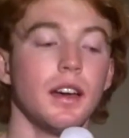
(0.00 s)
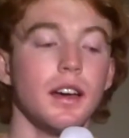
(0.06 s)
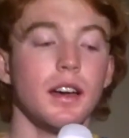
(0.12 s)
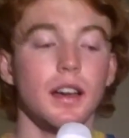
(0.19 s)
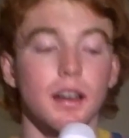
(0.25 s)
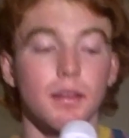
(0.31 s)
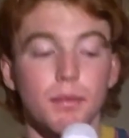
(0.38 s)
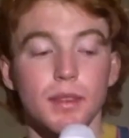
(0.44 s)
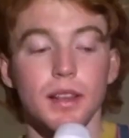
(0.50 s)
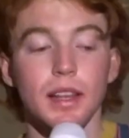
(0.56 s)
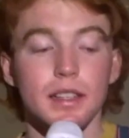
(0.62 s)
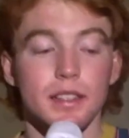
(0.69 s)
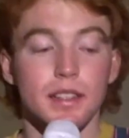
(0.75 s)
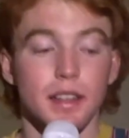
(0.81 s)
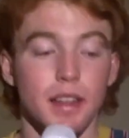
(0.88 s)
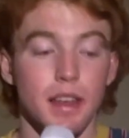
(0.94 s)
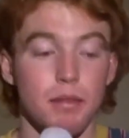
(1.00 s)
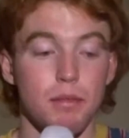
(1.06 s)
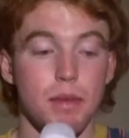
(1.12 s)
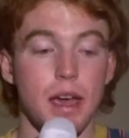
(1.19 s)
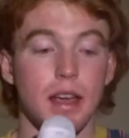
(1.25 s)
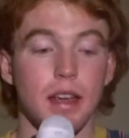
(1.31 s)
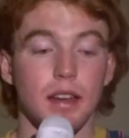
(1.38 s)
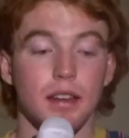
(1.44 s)
Leicester, the
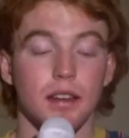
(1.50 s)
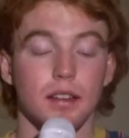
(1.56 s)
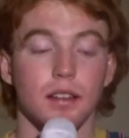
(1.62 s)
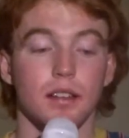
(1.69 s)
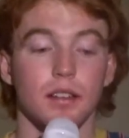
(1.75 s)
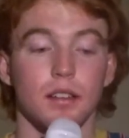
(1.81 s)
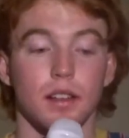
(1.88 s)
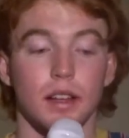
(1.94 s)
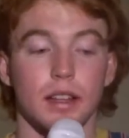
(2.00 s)
main